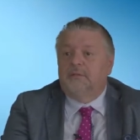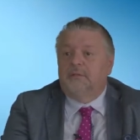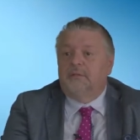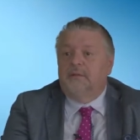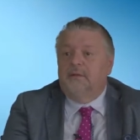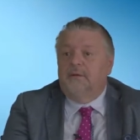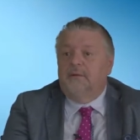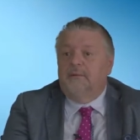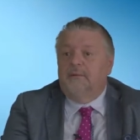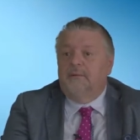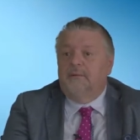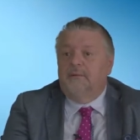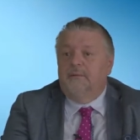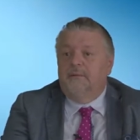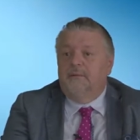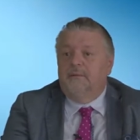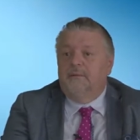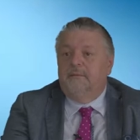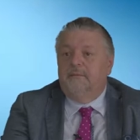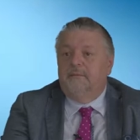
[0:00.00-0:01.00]
Yeah,
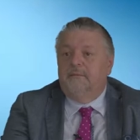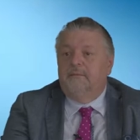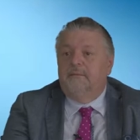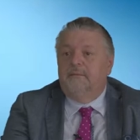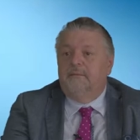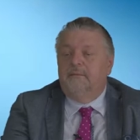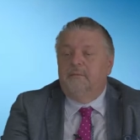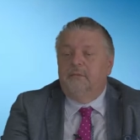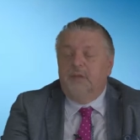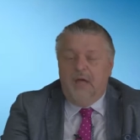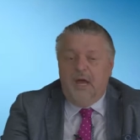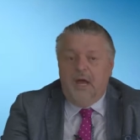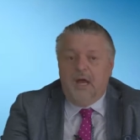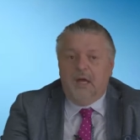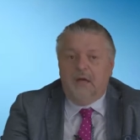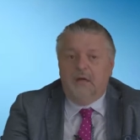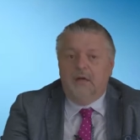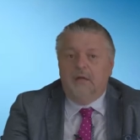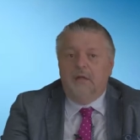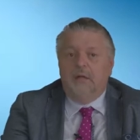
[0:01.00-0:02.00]

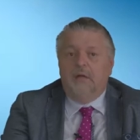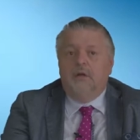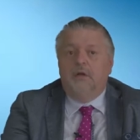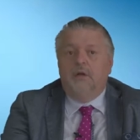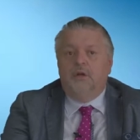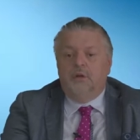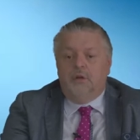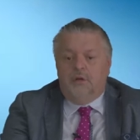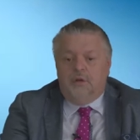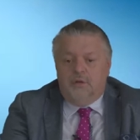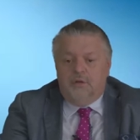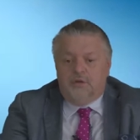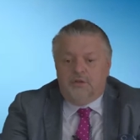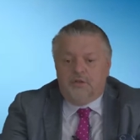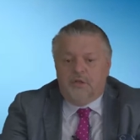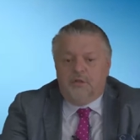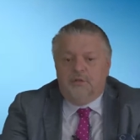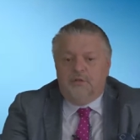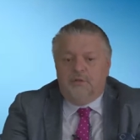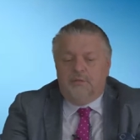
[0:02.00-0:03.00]
yeah. Uh, uh
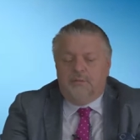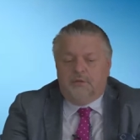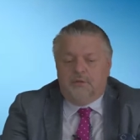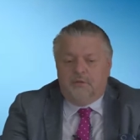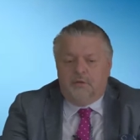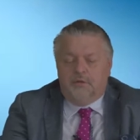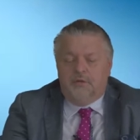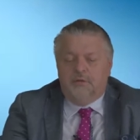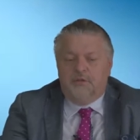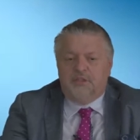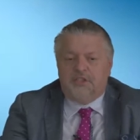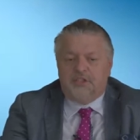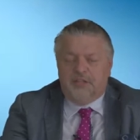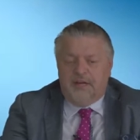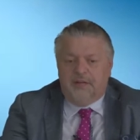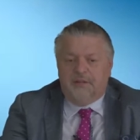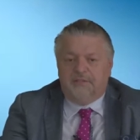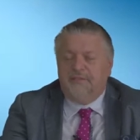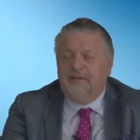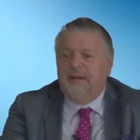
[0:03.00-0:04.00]
sh uh, uh,
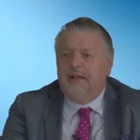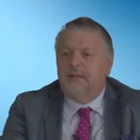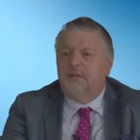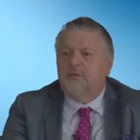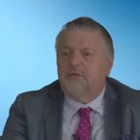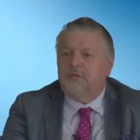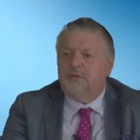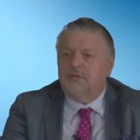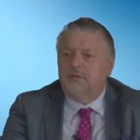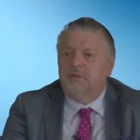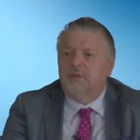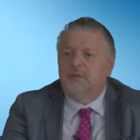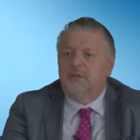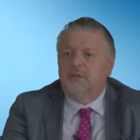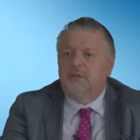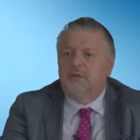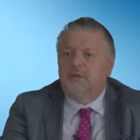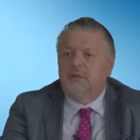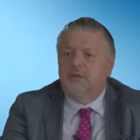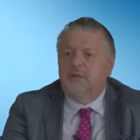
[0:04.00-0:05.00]
shared values.
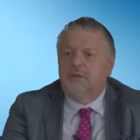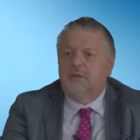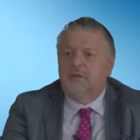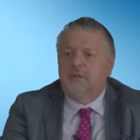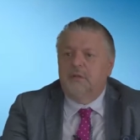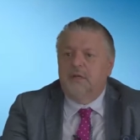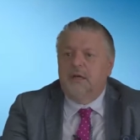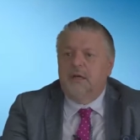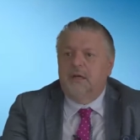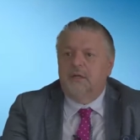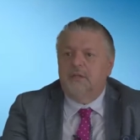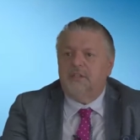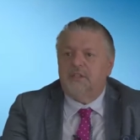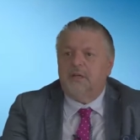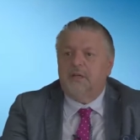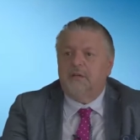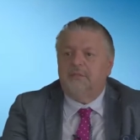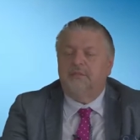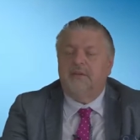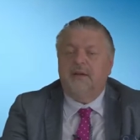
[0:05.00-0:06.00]
Yeah,
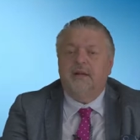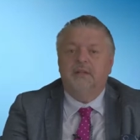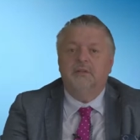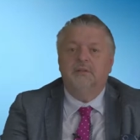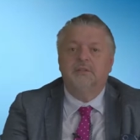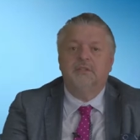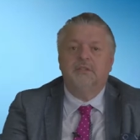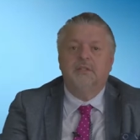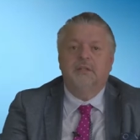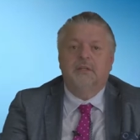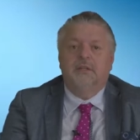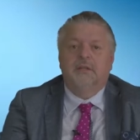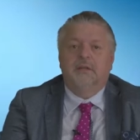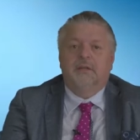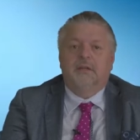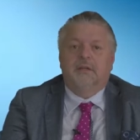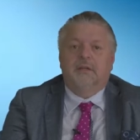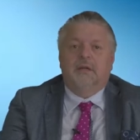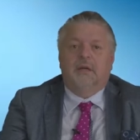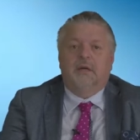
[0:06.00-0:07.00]
shared values.
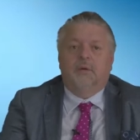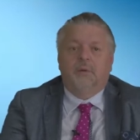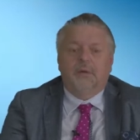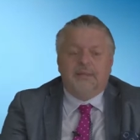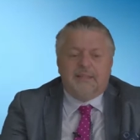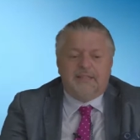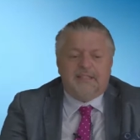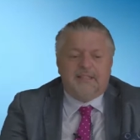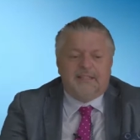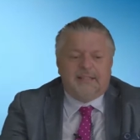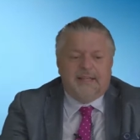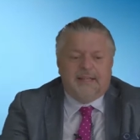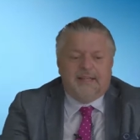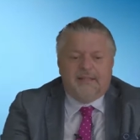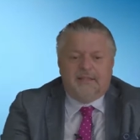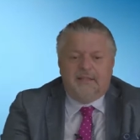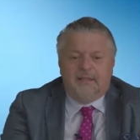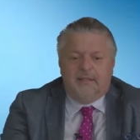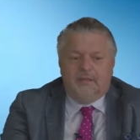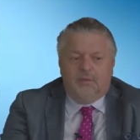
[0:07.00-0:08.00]
What is it that,
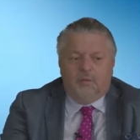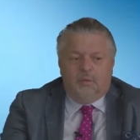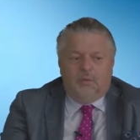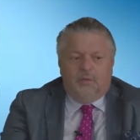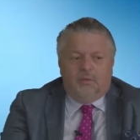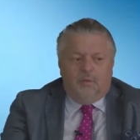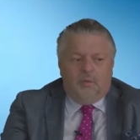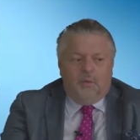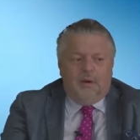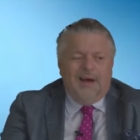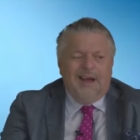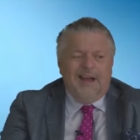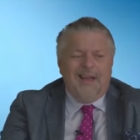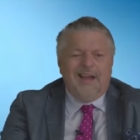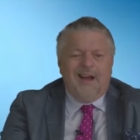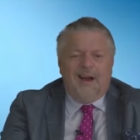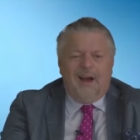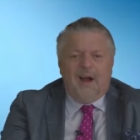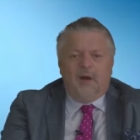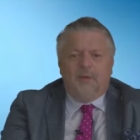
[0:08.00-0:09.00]
why
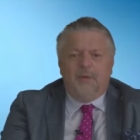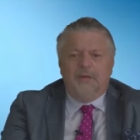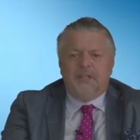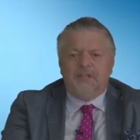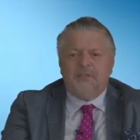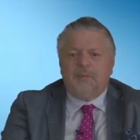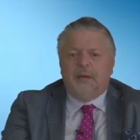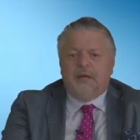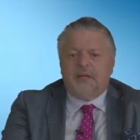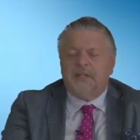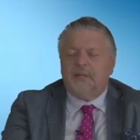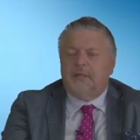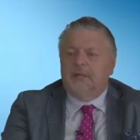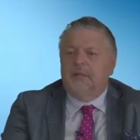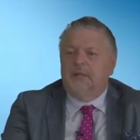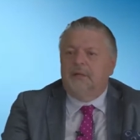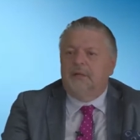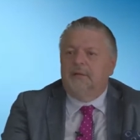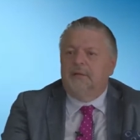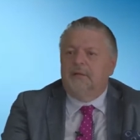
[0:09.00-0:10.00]
are we special?
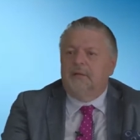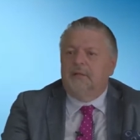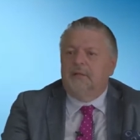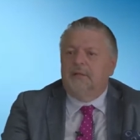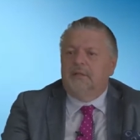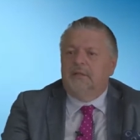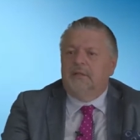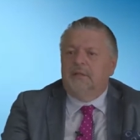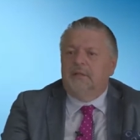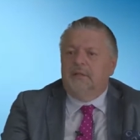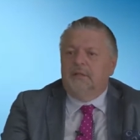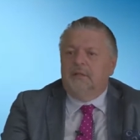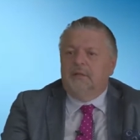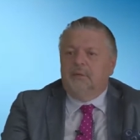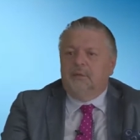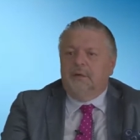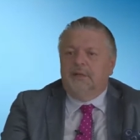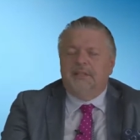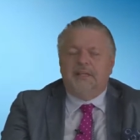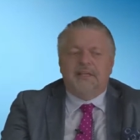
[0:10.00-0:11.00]

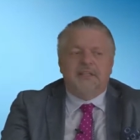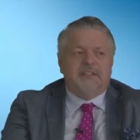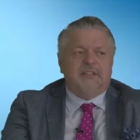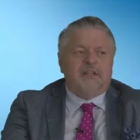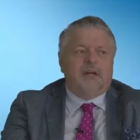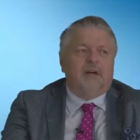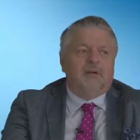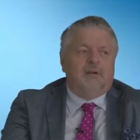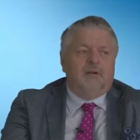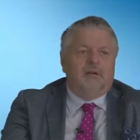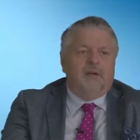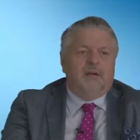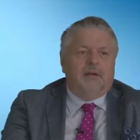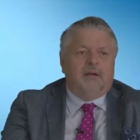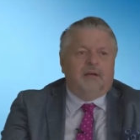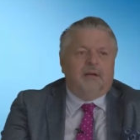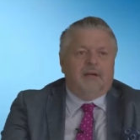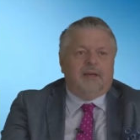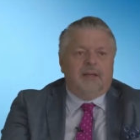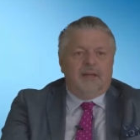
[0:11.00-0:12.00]
What is our
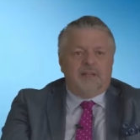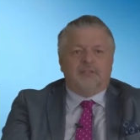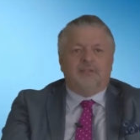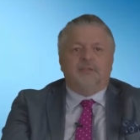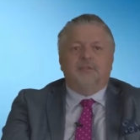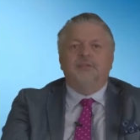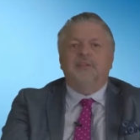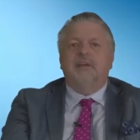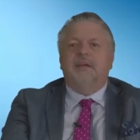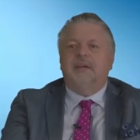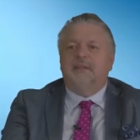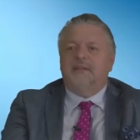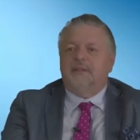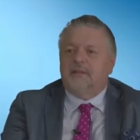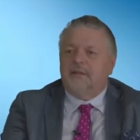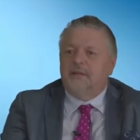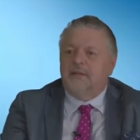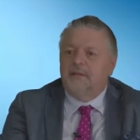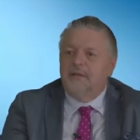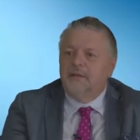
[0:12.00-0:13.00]
uh, raison
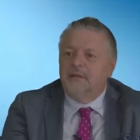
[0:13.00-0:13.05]
d'etre?